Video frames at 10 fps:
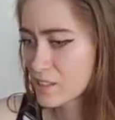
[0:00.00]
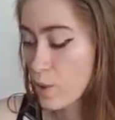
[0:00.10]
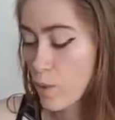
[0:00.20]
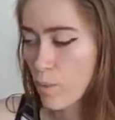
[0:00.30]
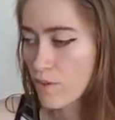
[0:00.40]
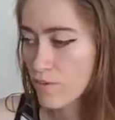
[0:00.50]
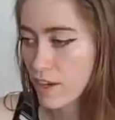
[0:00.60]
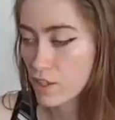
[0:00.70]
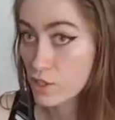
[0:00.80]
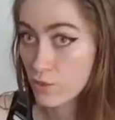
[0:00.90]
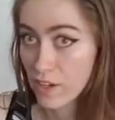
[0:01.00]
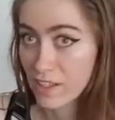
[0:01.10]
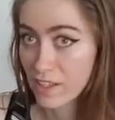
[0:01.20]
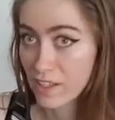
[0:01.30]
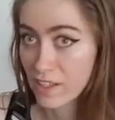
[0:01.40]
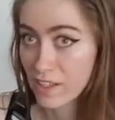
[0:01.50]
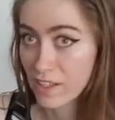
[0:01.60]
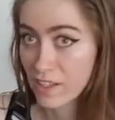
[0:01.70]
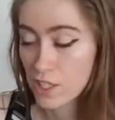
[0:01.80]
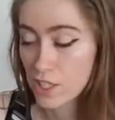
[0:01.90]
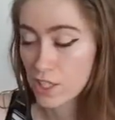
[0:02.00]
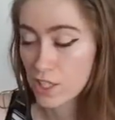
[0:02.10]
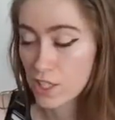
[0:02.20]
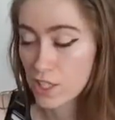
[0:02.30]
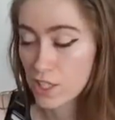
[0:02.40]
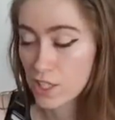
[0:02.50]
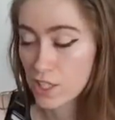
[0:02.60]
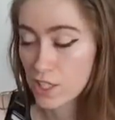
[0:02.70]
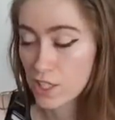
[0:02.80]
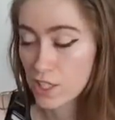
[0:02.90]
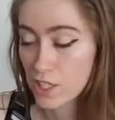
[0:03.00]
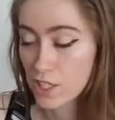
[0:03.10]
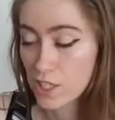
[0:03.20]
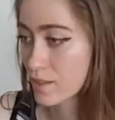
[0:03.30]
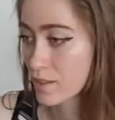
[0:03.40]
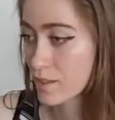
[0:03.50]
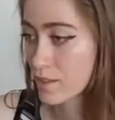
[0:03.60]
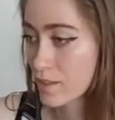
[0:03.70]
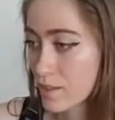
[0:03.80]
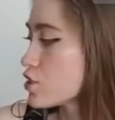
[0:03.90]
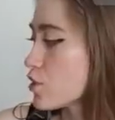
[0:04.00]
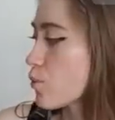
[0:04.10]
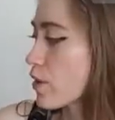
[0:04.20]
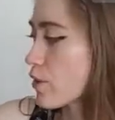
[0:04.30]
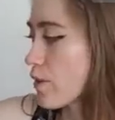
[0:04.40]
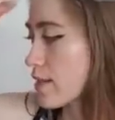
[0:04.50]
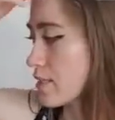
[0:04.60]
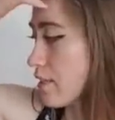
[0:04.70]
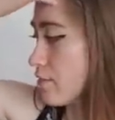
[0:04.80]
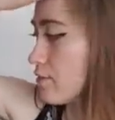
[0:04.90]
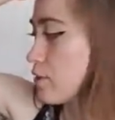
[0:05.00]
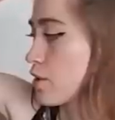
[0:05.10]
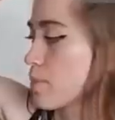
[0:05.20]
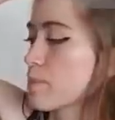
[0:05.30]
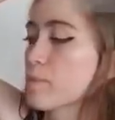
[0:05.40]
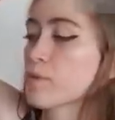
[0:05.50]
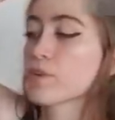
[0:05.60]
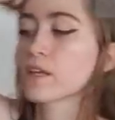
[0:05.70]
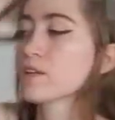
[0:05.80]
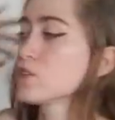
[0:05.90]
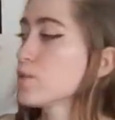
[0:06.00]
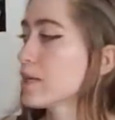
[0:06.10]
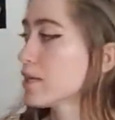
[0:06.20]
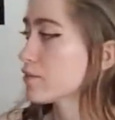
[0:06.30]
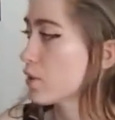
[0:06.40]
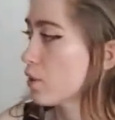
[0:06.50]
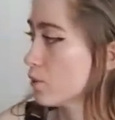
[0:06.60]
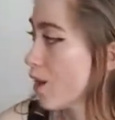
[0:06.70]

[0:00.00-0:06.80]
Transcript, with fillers: Or one fight or two fights? I just realized maybe it wasn't one fight. Do you, where do you guys live? Hold up, people that do any of, oh,